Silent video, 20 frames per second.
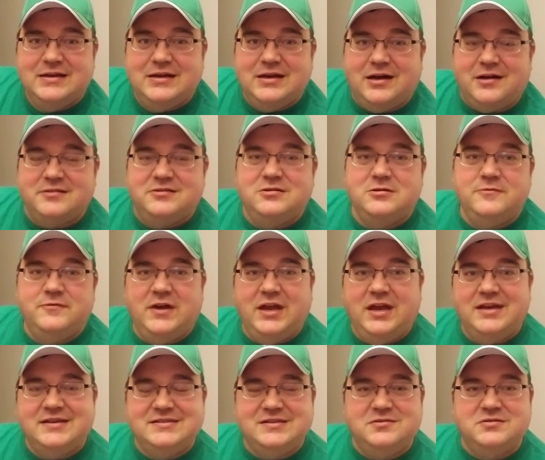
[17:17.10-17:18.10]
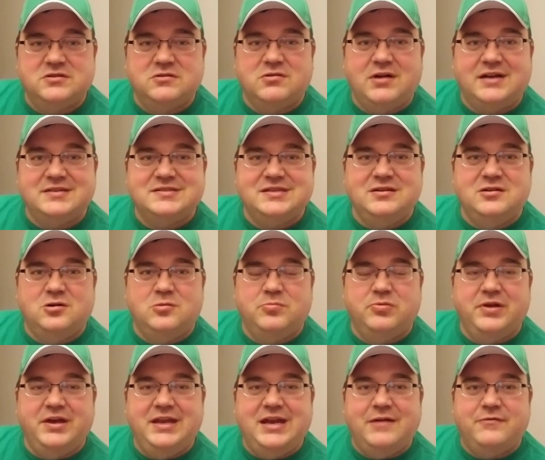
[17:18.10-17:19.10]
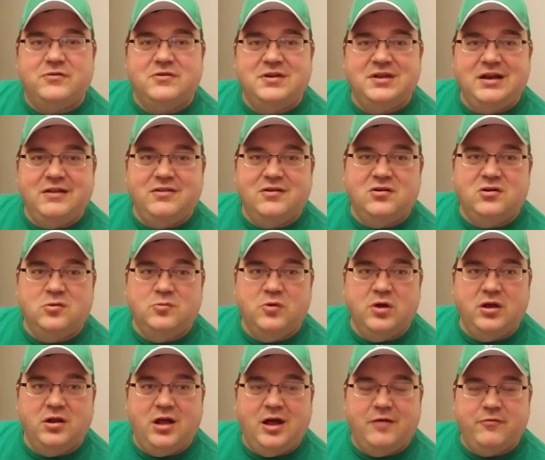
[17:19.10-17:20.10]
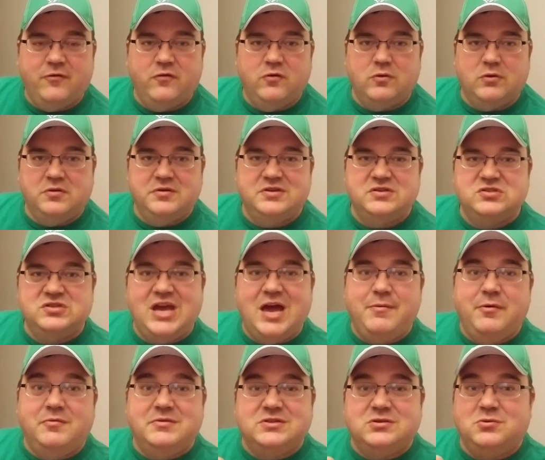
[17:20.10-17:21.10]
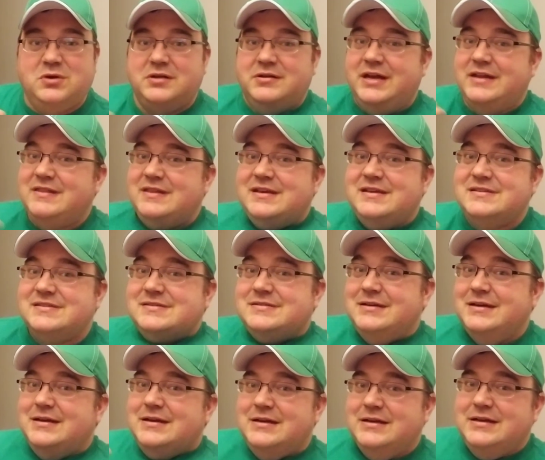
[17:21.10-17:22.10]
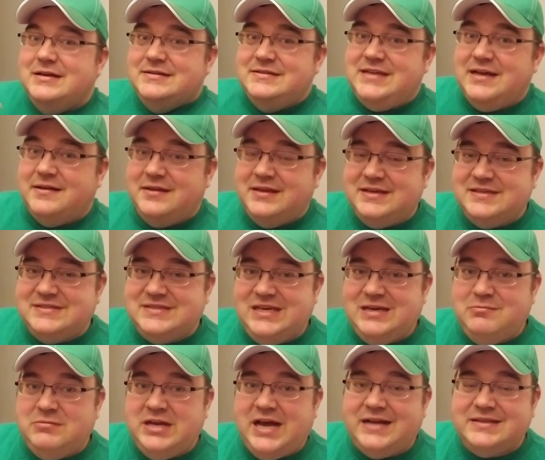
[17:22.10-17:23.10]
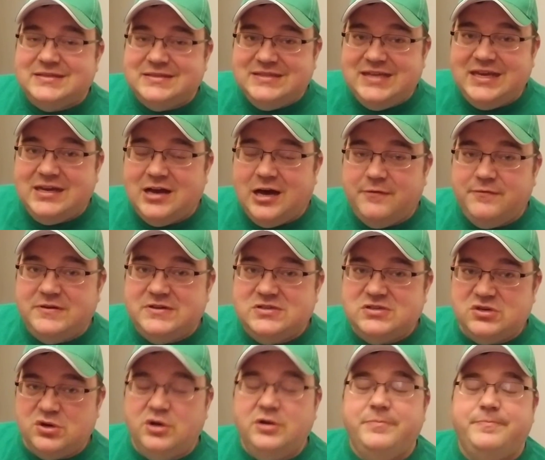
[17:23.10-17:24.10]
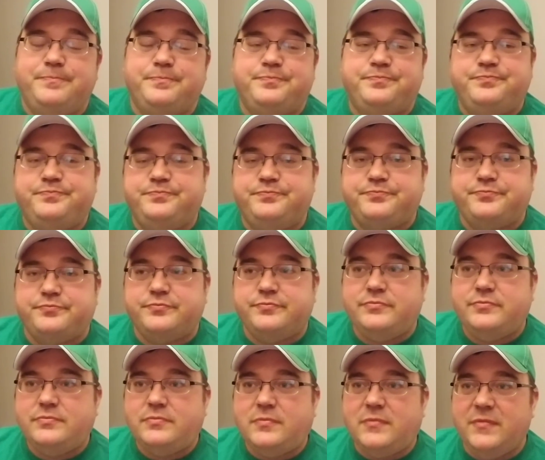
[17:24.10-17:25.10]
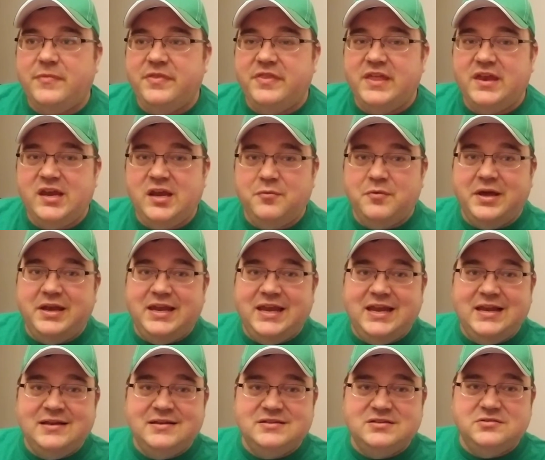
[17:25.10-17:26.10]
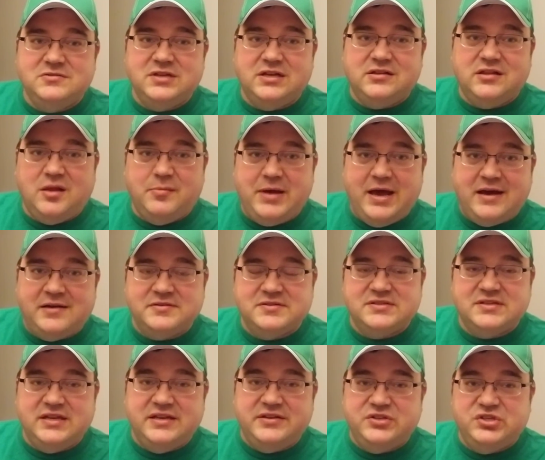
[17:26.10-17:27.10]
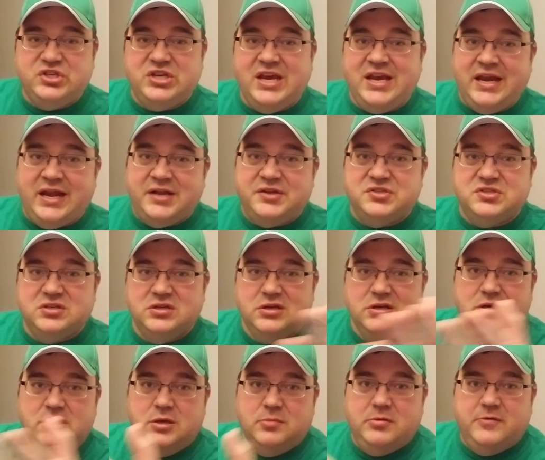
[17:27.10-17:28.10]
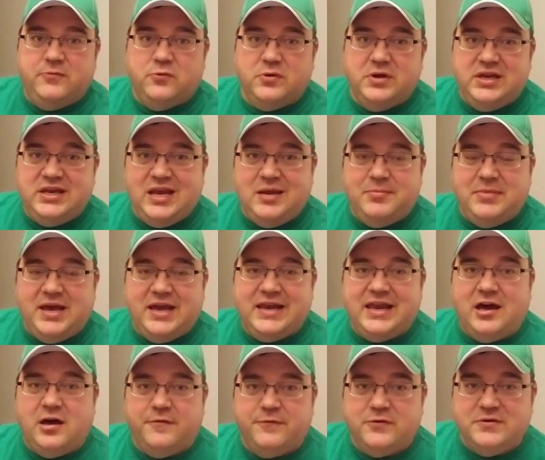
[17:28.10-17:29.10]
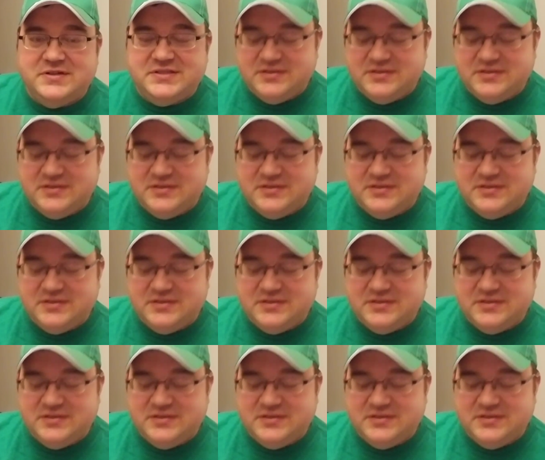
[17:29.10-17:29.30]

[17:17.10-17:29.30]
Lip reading: Altuve, as he was crossing home plate after hitting the home run off of Aroldis Chapman, was going like this, telling his team not to take off his shirt. Then he went into the clubhouse and changed before he came back out for his